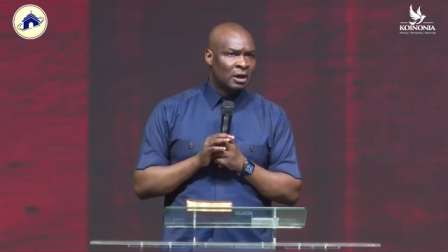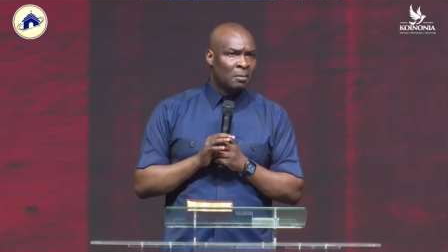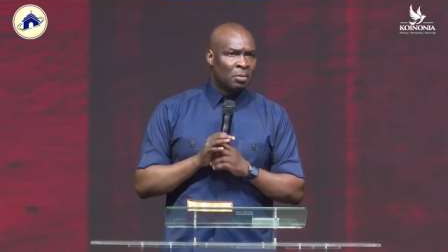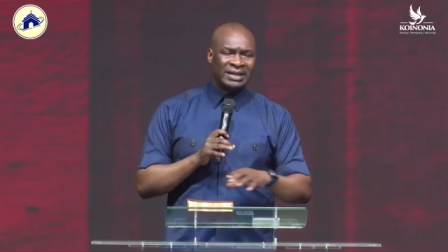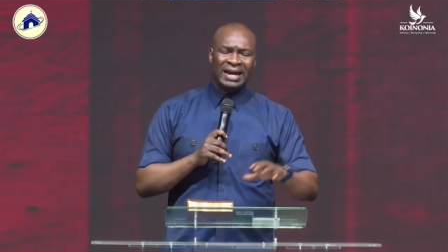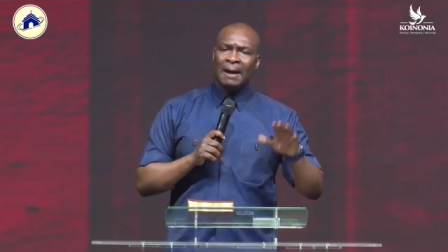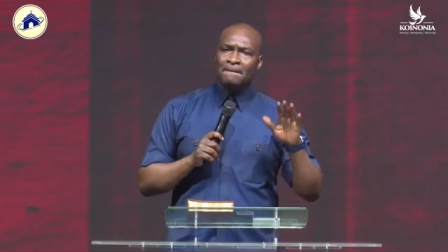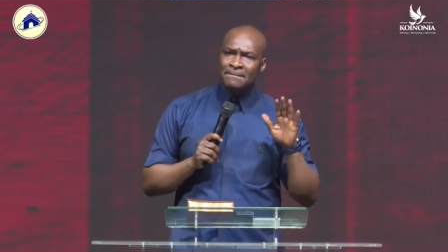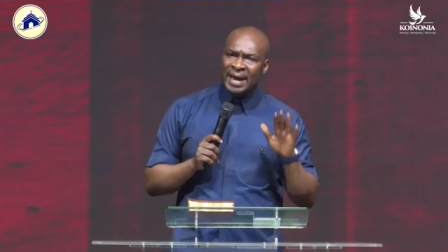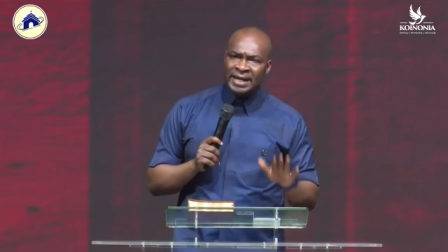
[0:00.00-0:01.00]
But there are
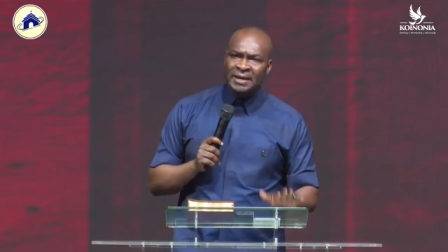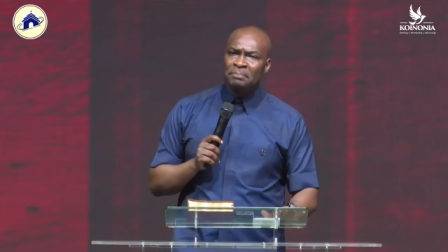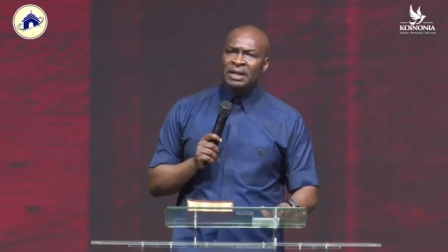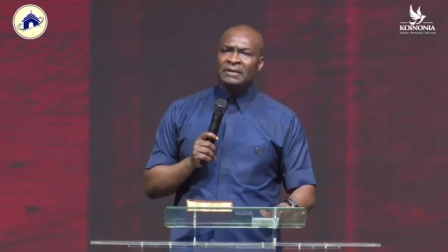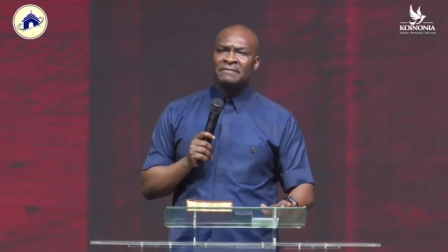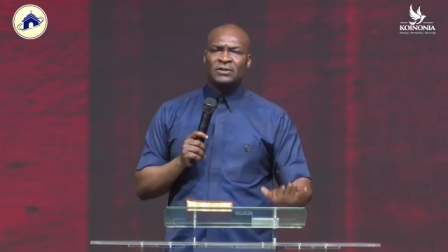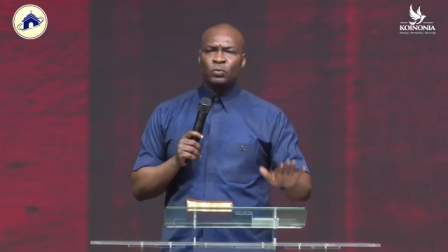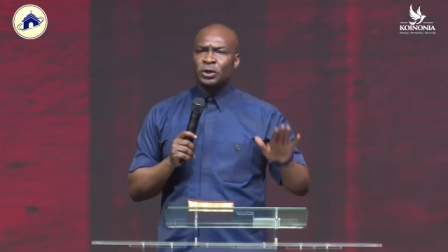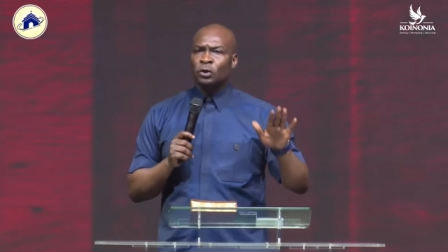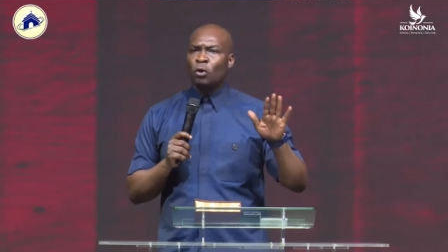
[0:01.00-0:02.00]
many believers
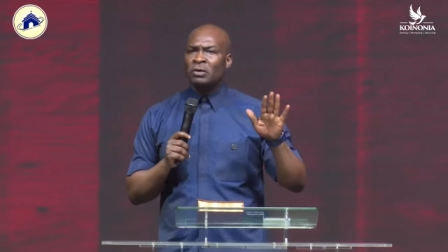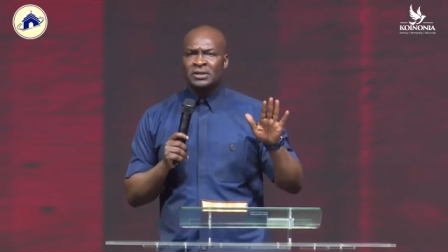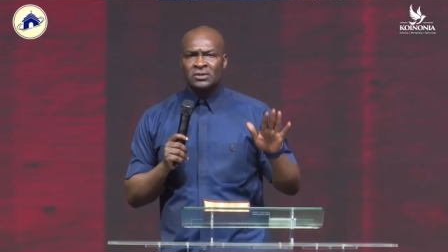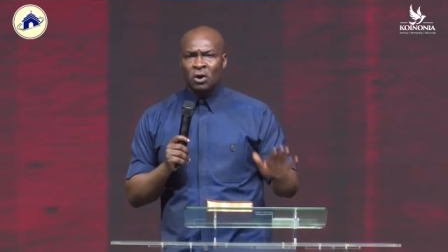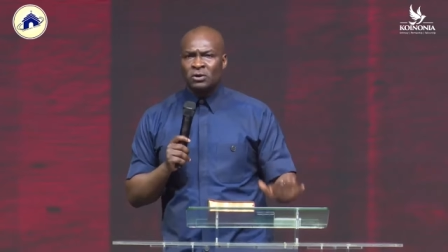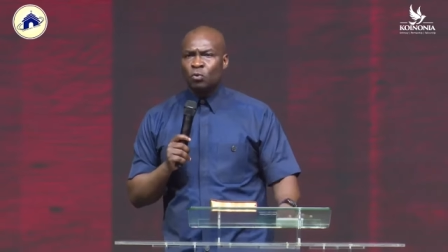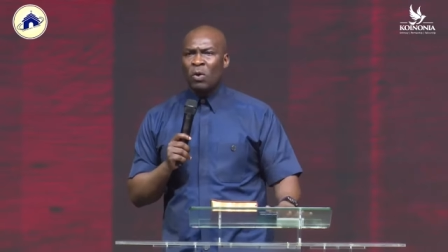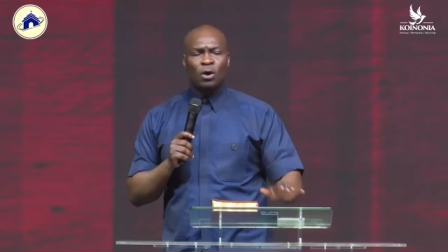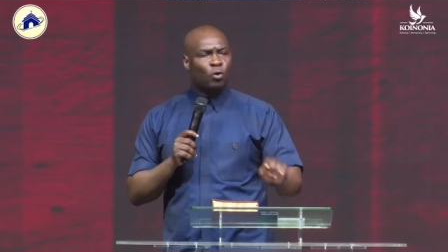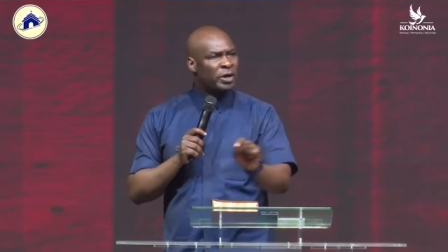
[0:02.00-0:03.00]
with no results who
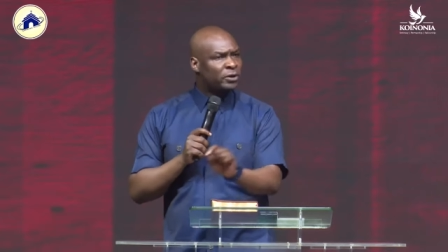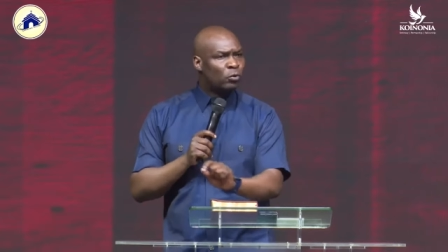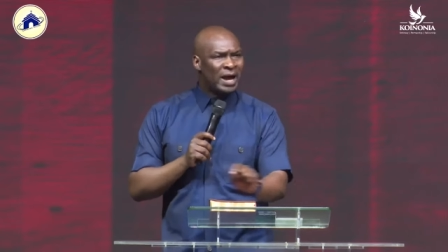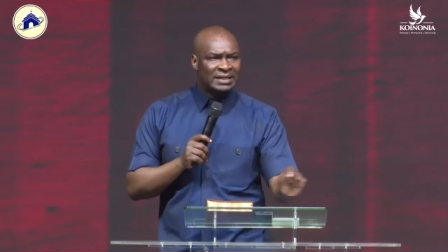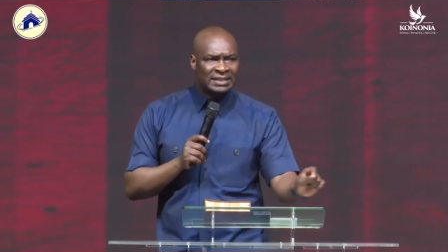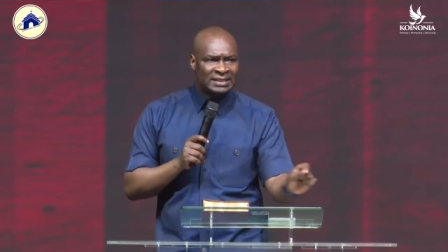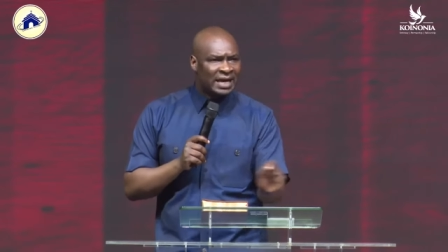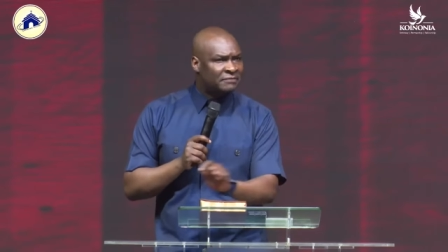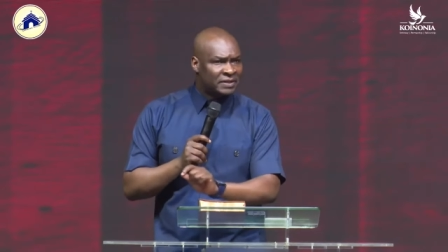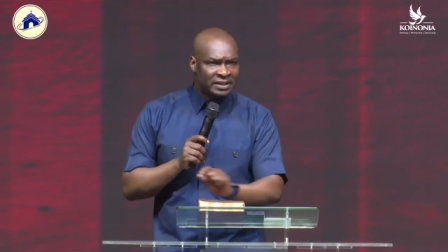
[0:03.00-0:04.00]
are quick to edit
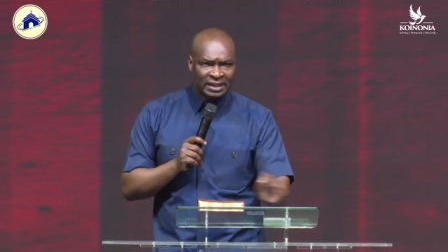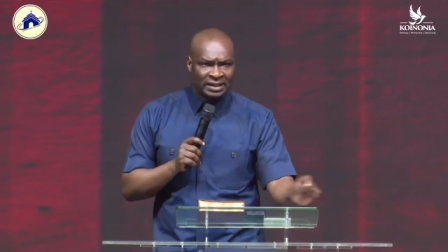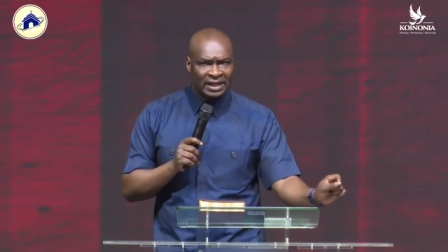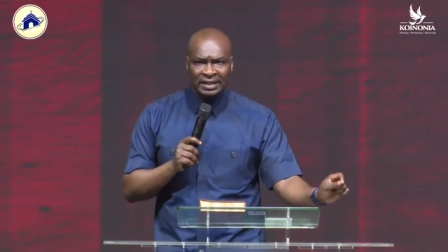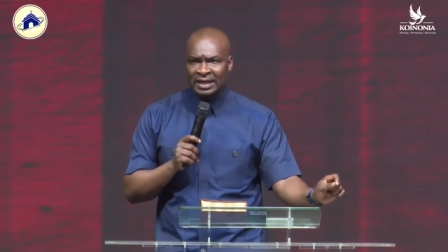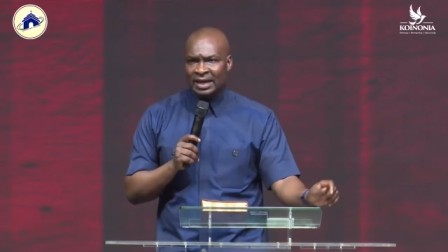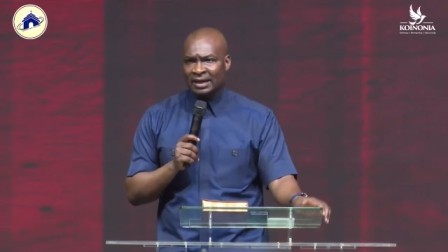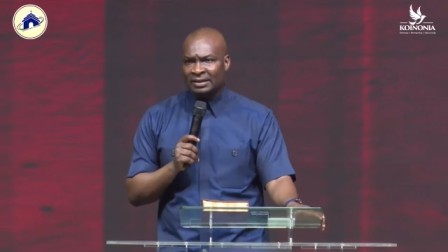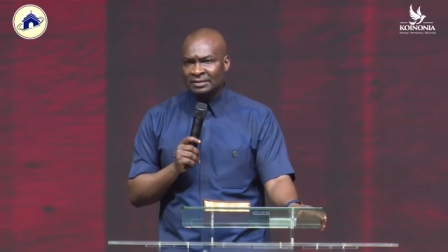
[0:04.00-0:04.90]
everything they hear.